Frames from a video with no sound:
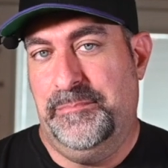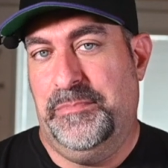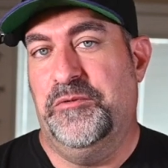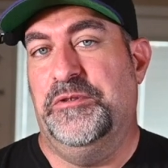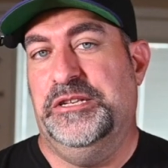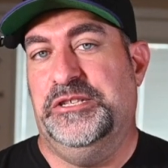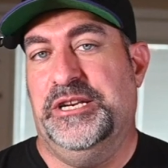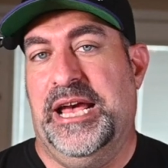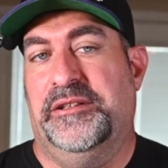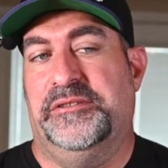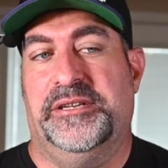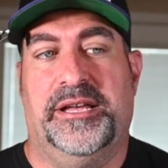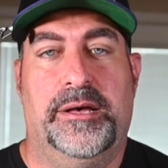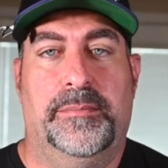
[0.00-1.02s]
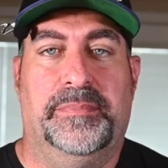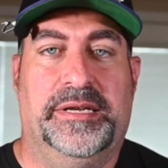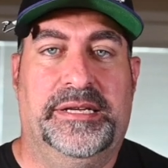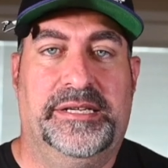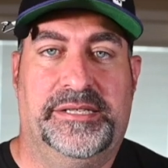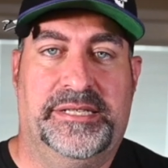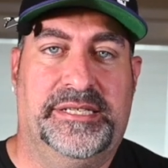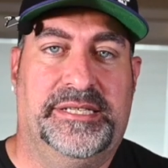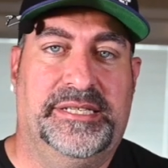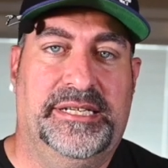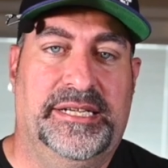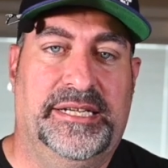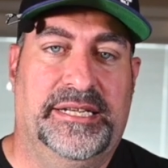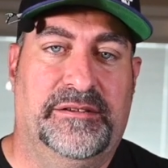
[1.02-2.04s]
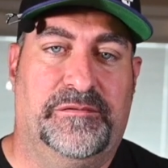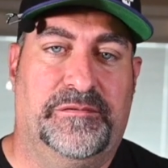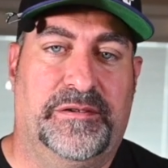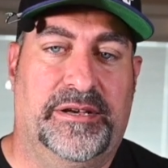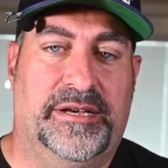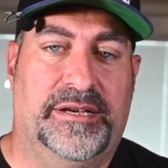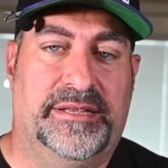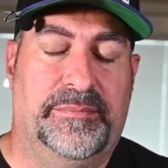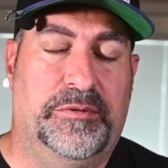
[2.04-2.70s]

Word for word: I've been reaching out to companies to seeing if uh,